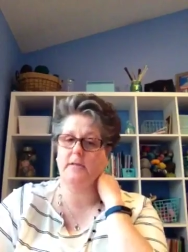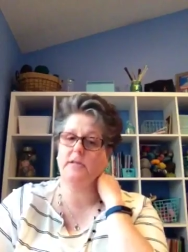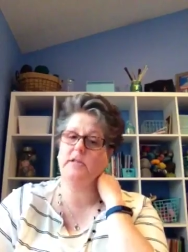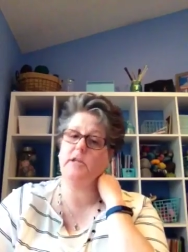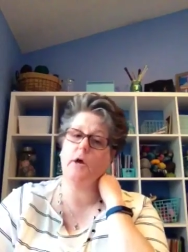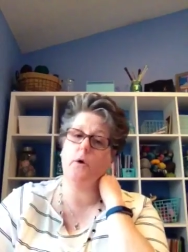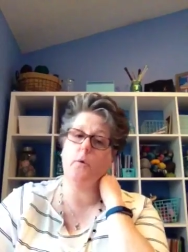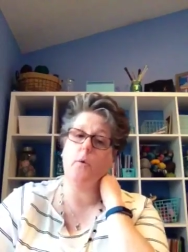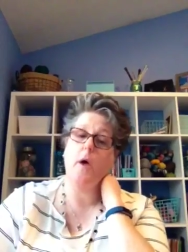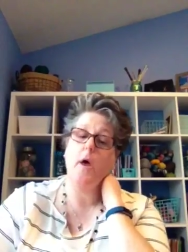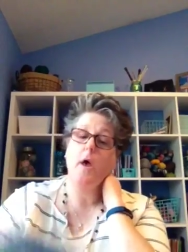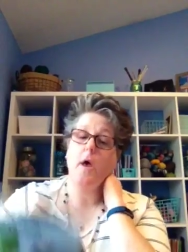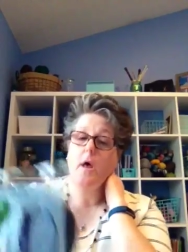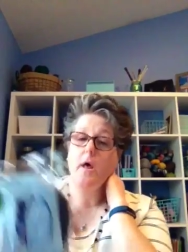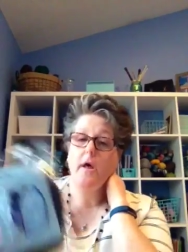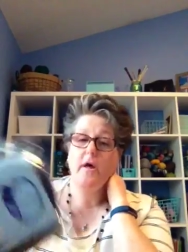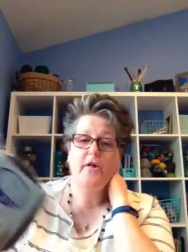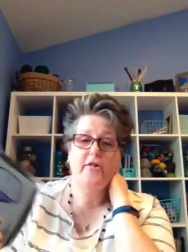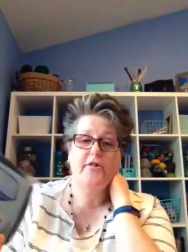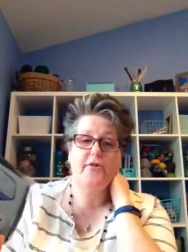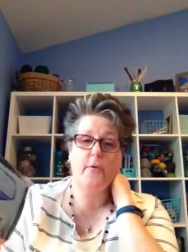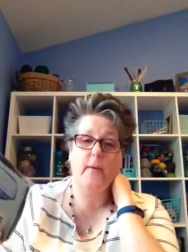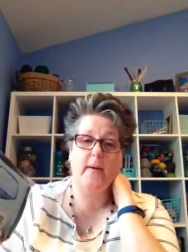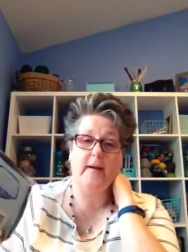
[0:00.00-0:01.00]
So
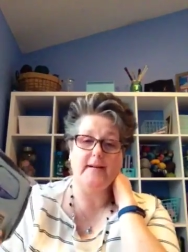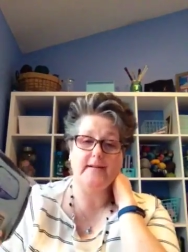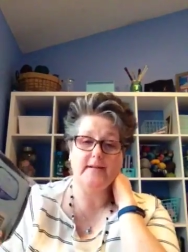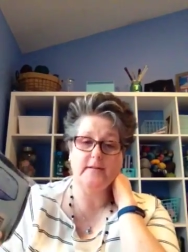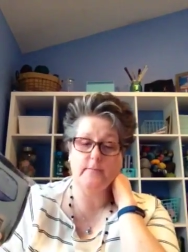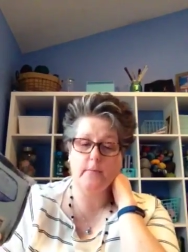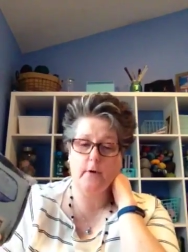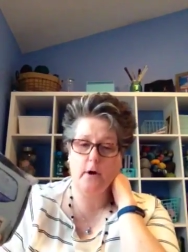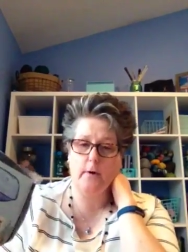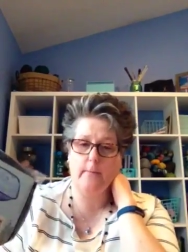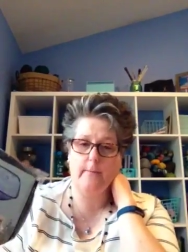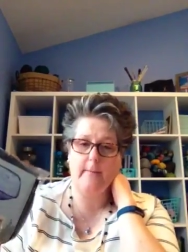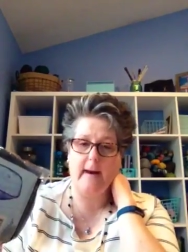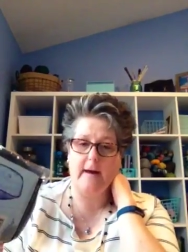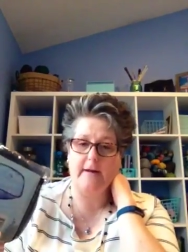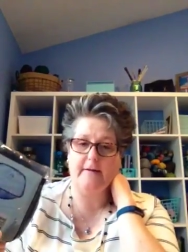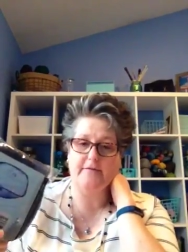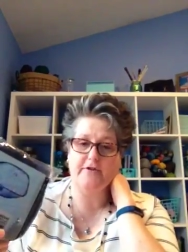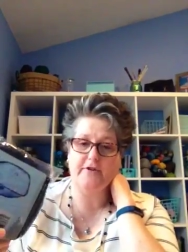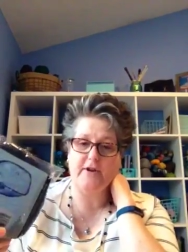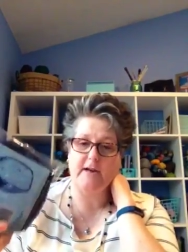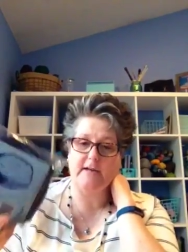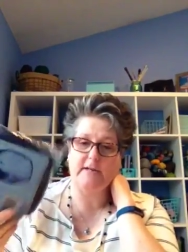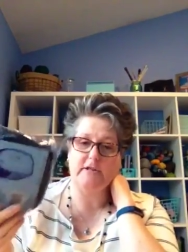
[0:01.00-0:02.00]
throwing a small amount
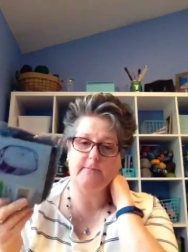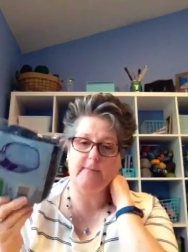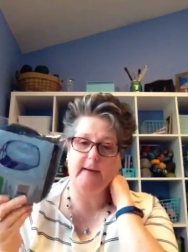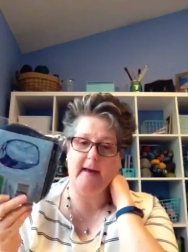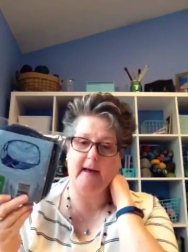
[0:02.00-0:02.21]
of trash